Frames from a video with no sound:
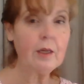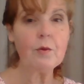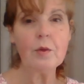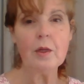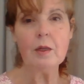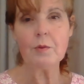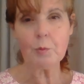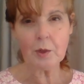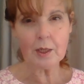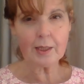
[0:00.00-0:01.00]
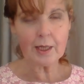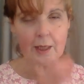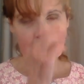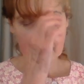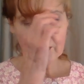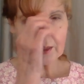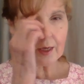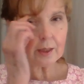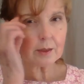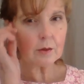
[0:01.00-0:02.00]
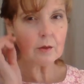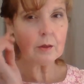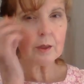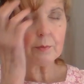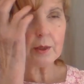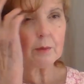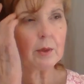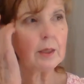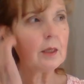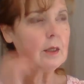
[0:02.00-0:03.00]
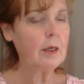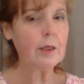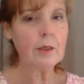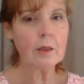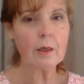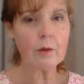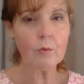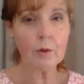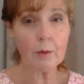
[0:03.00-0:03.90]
Now, when I say king of the castle, a man might get the idea like, well,